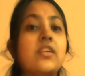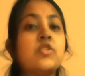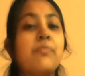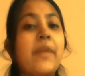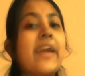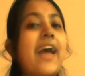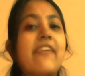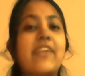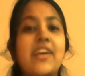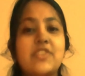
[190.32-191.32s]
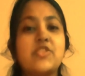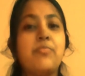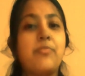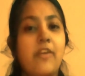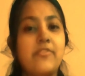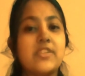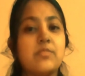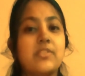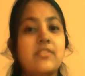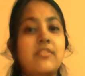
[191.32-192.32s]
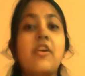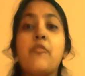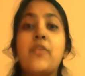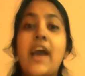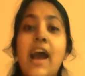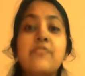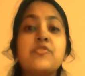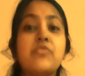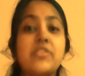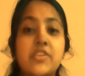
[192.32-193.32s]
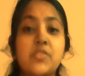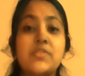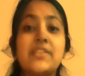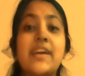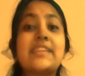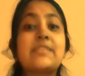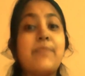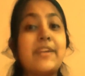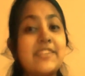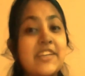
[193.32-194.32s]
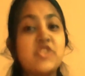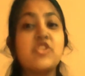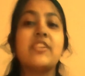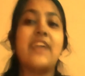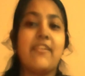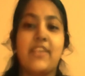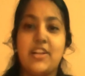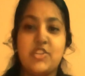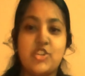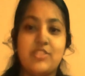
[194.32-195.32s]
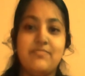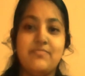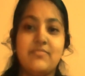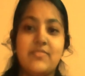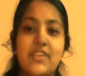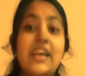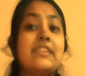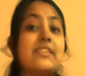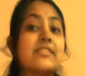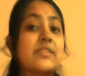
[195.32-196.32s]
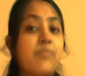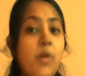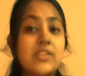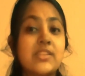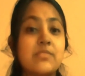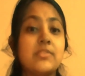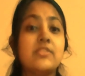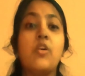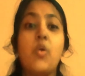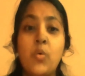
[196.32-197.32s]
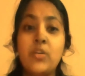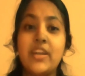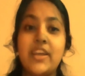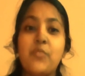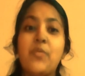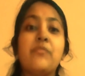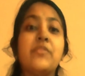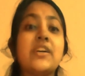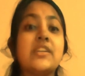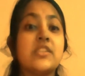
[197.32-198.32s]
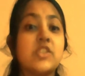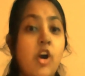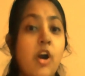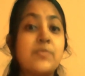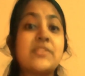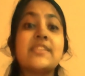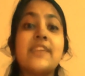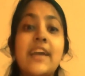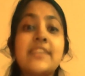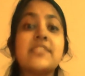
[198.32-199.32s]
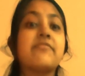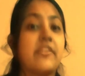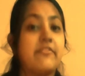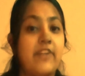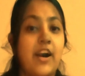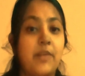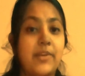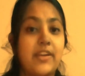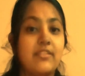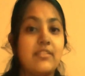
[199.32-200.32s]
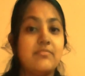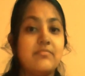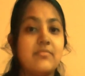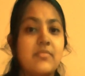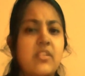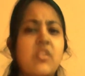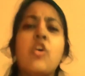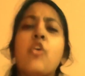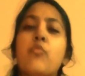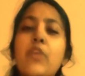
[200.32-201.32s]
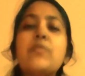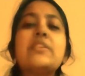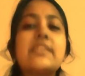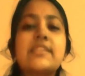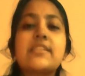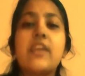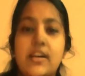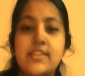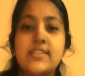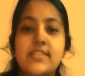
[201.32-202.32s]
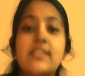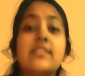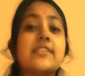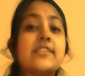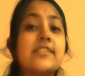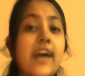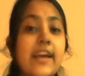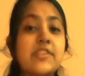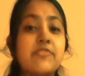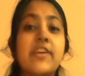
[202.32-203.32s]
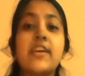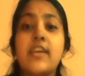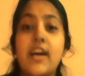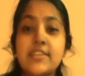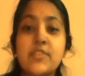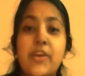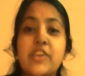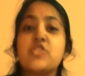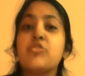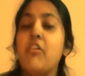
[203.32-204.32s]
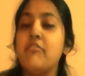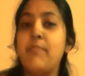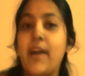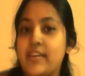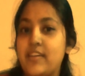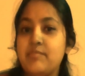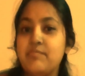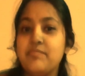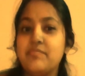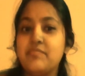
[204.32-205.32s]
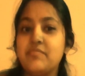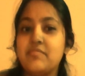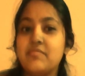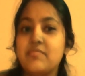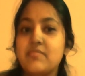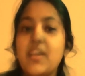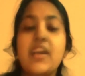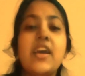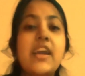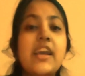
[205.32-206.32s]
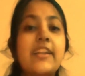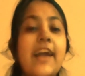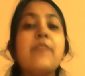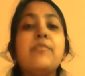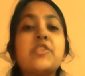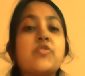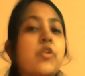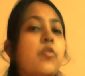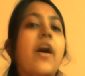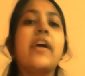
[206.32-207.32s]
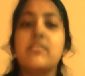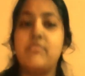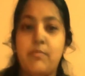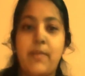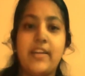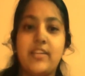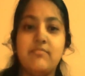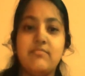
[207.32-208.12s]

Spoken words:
To make agriculture profitable, we have reduce the expenditure in agriculture. This is possible only when adopt scientific farming. We will discuss the scientific cultivation of paddy. Climate required for paddy.